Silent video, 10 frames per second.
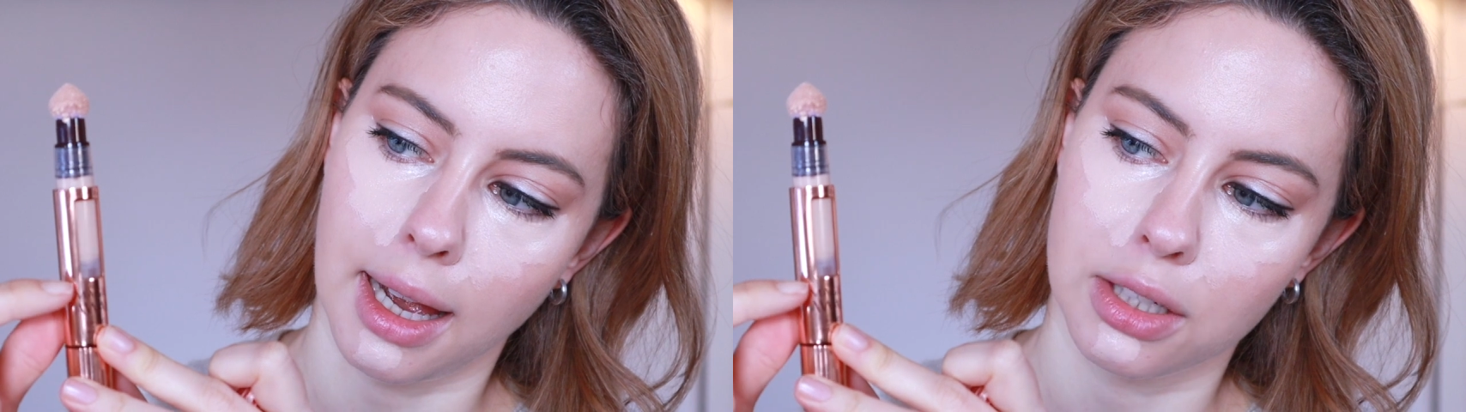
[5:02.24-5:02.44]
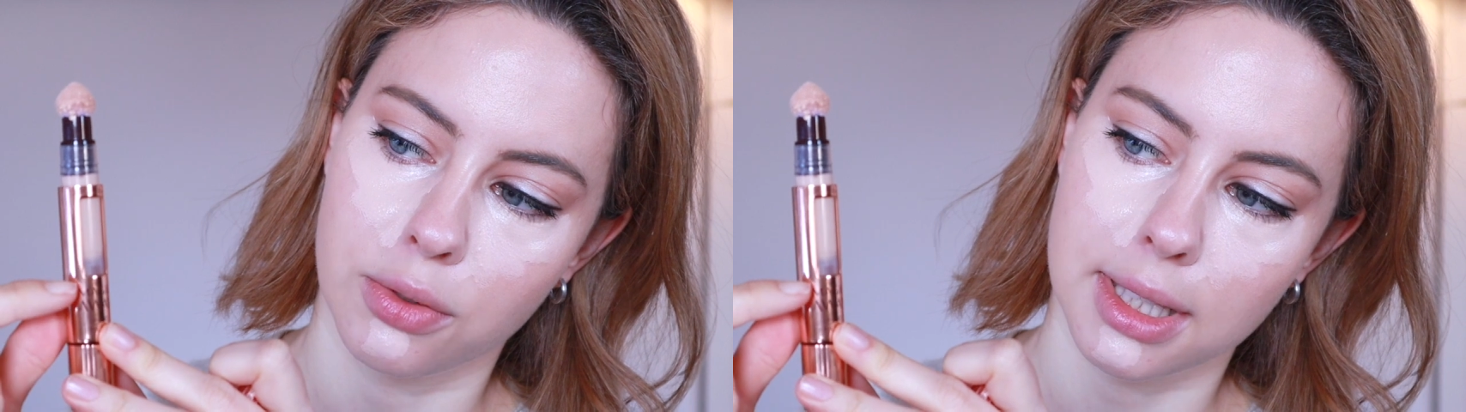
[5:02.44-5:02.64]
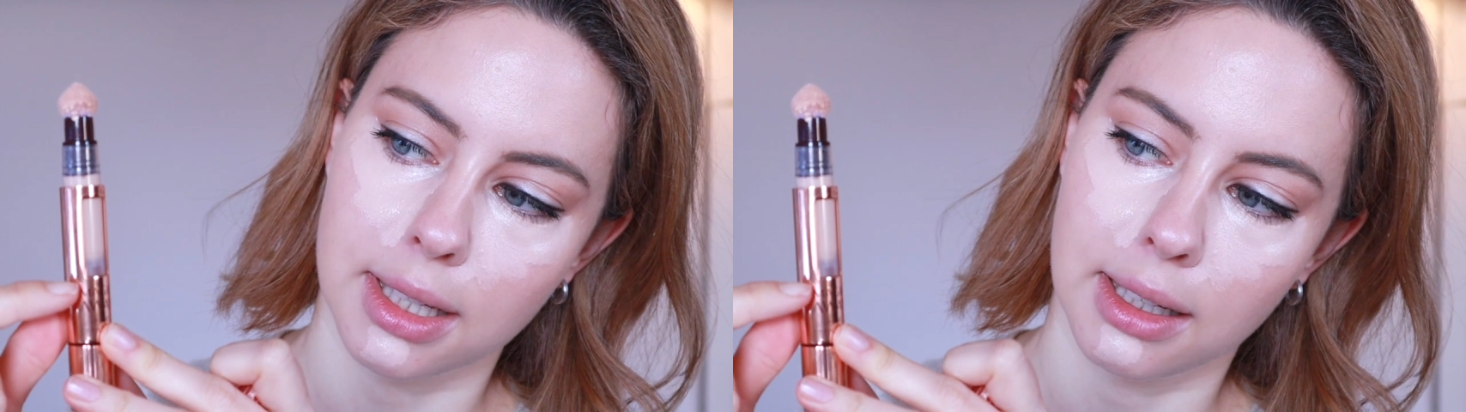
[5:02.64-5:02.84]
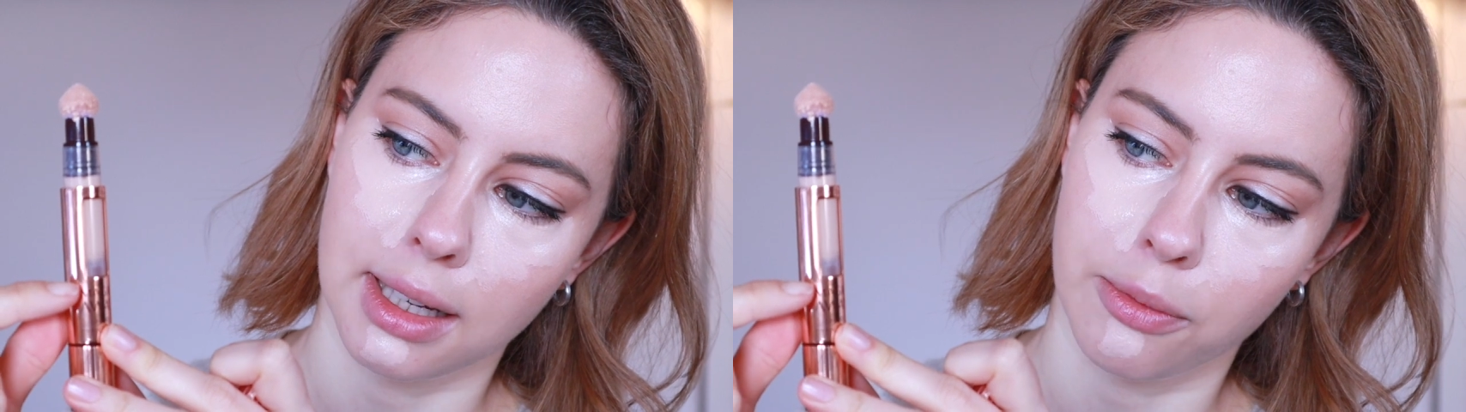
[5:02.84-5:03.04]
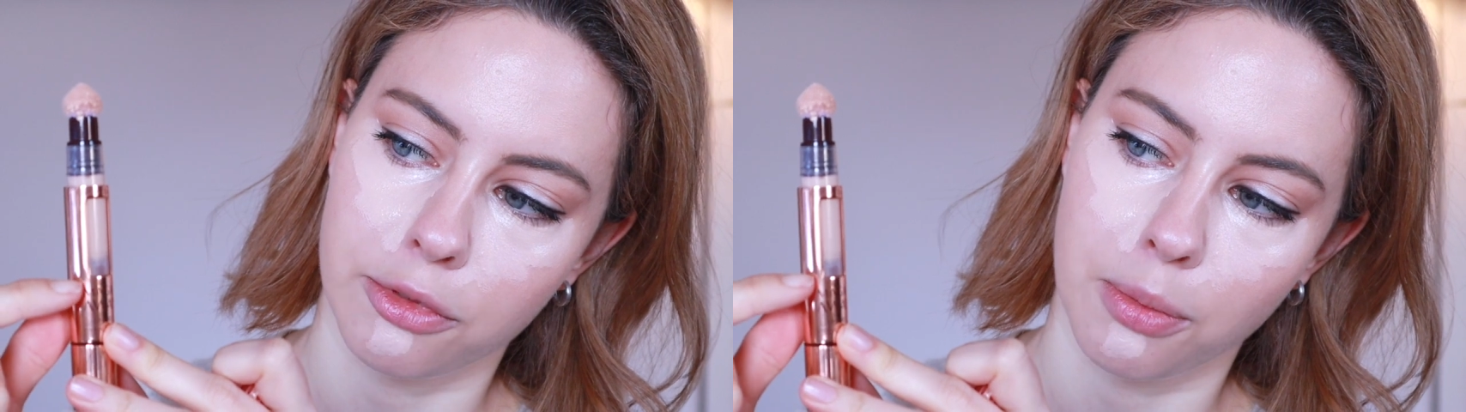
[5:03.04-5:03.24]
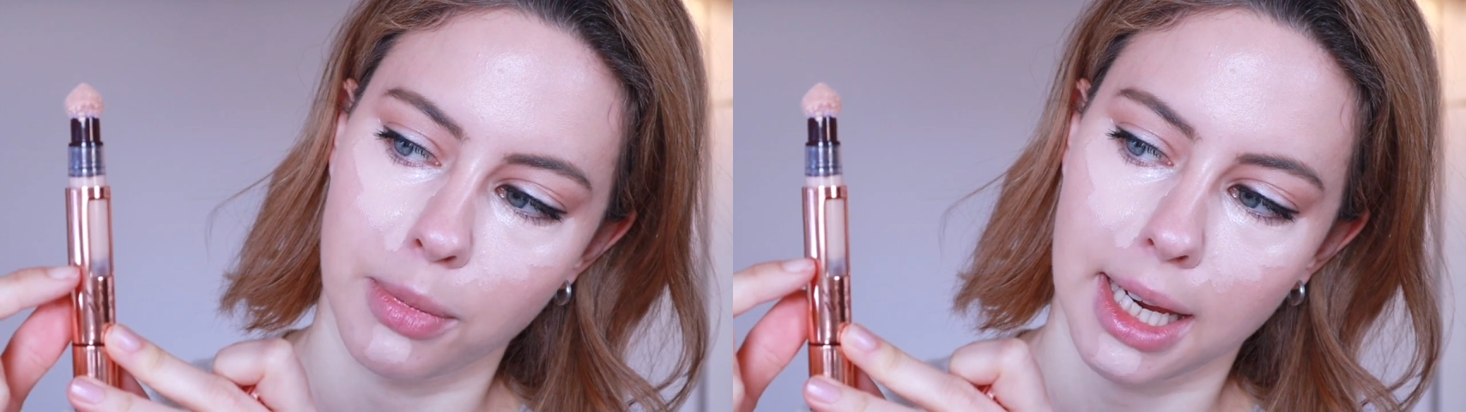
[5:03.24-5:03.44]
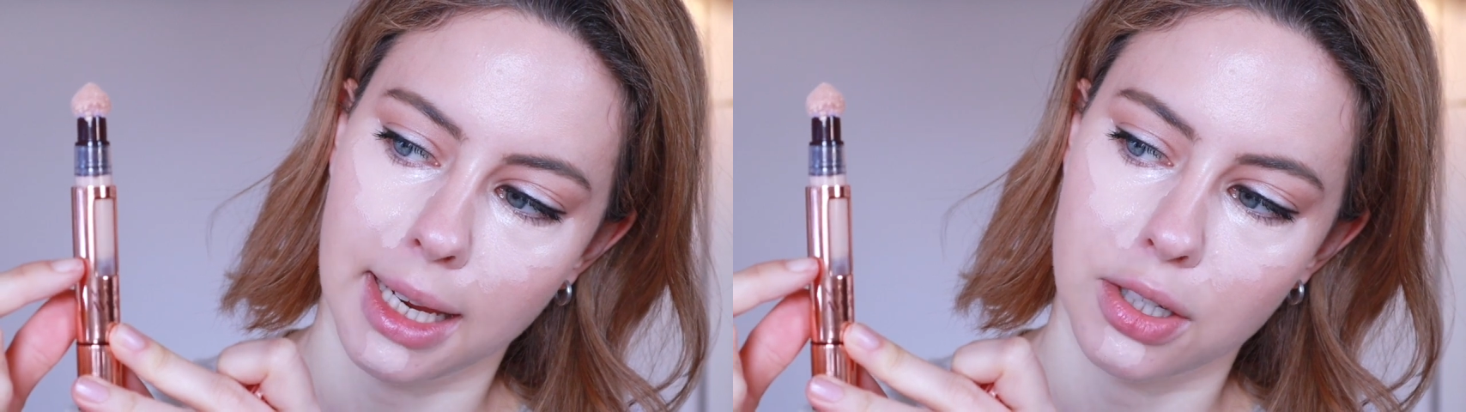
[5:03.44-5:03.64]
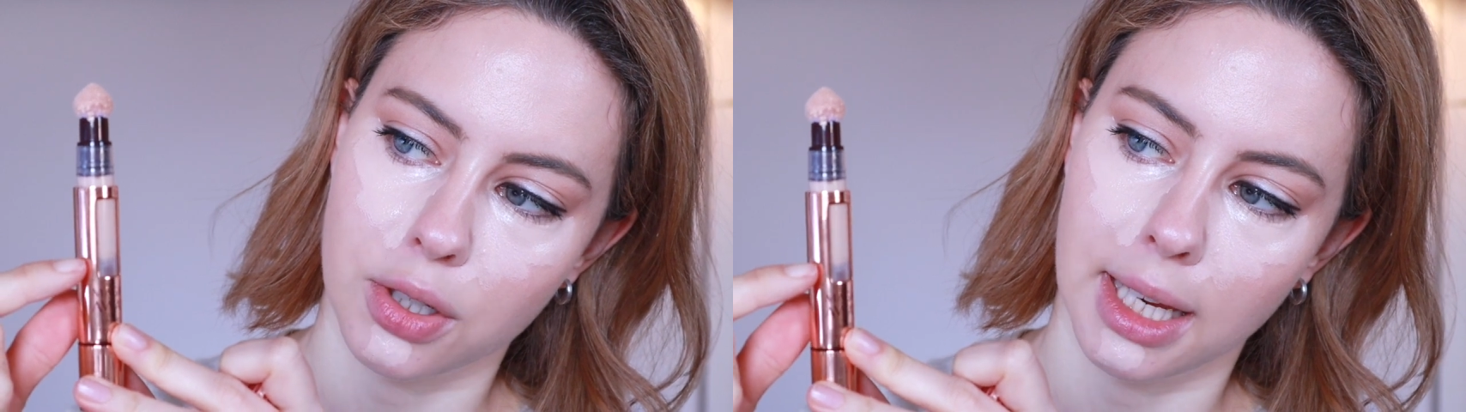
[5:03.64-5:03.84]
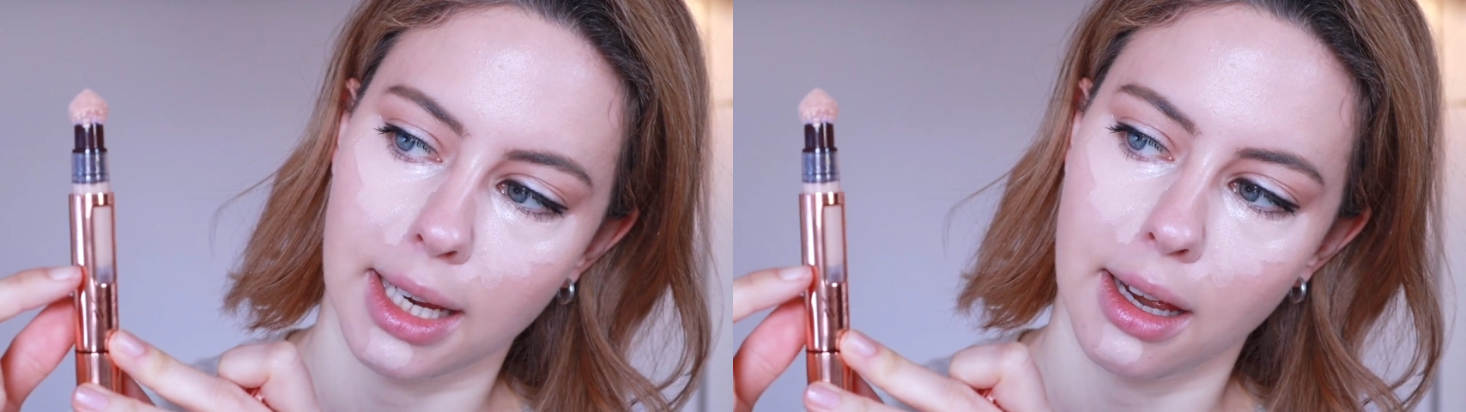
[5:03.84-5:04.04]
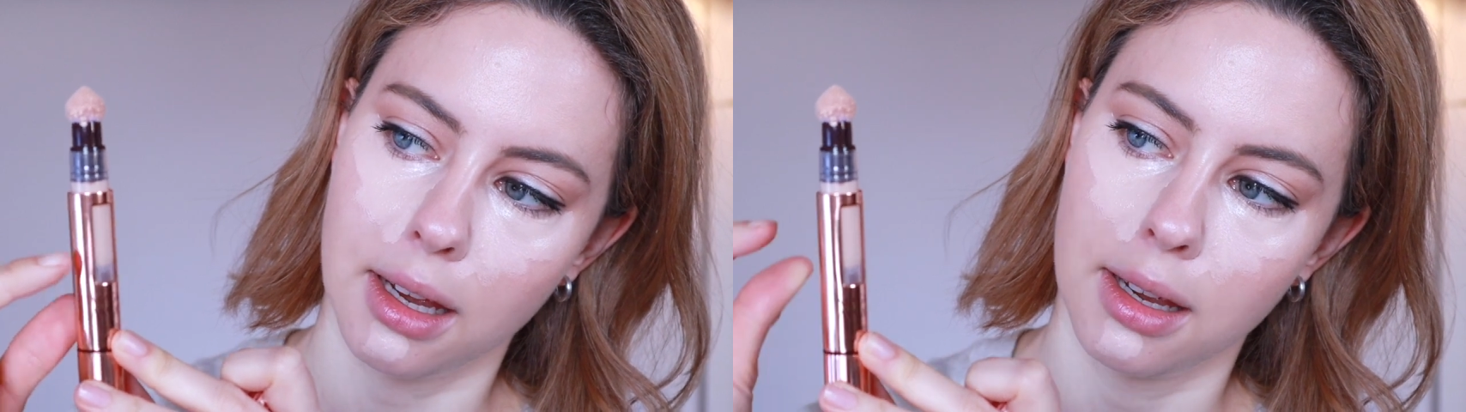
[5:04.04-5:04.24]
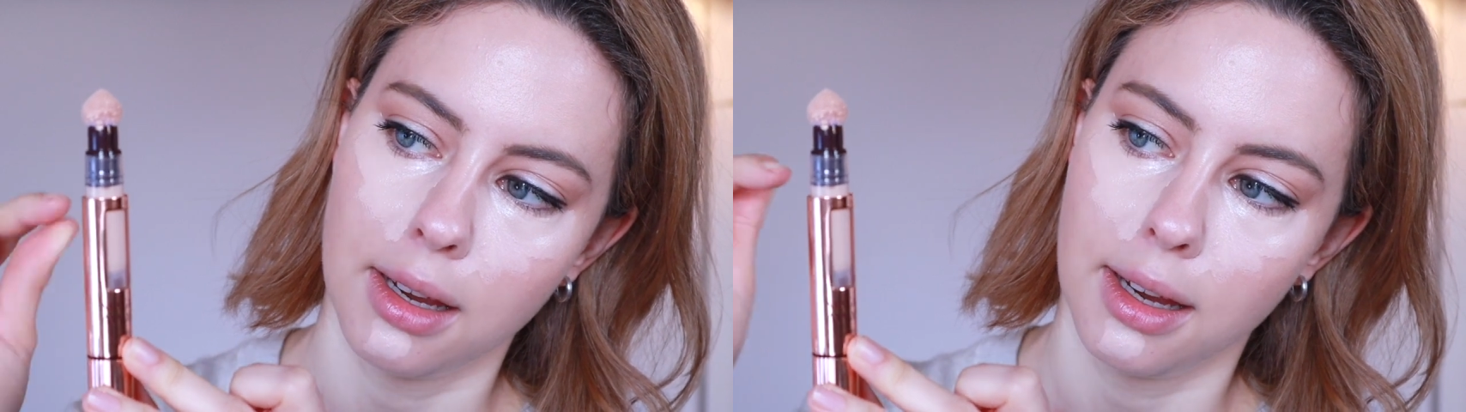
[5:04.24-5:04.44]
I twisted it up from here to here,